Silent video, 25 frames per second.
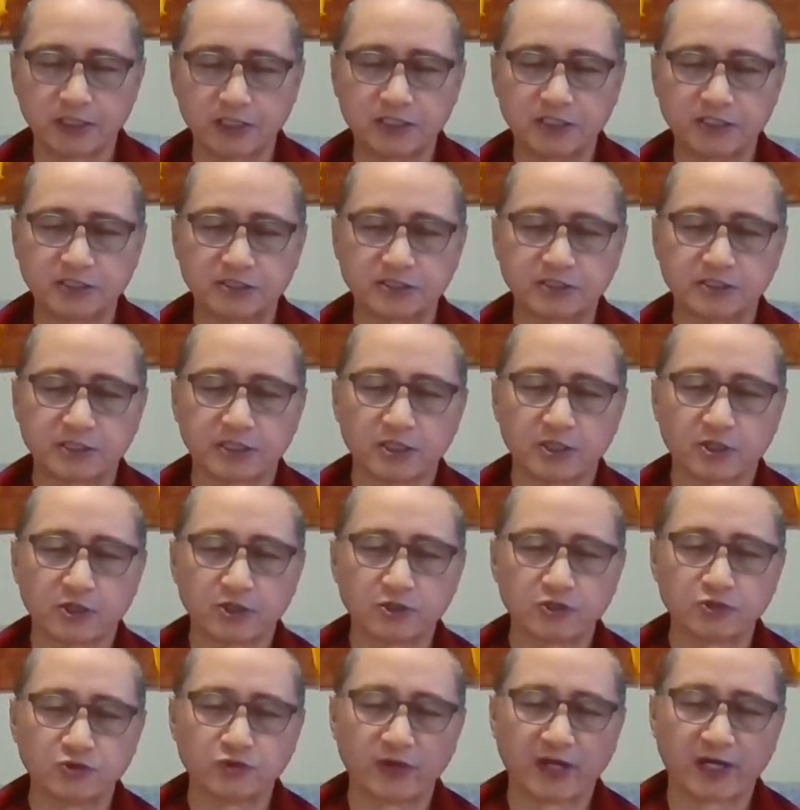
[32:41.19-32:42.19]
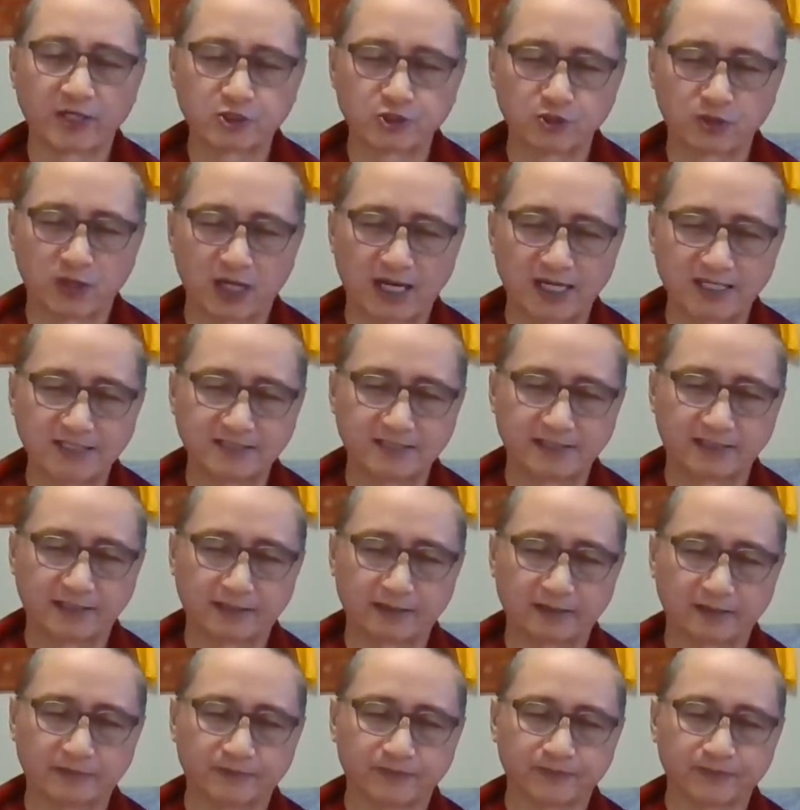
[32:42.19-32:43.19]
is to
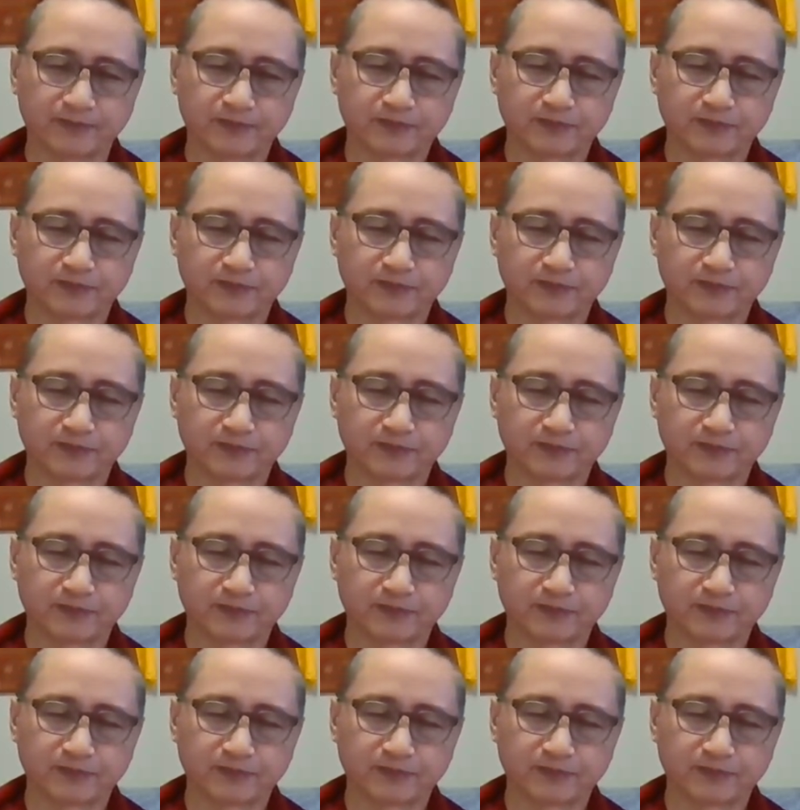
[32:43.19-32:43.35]
actualizing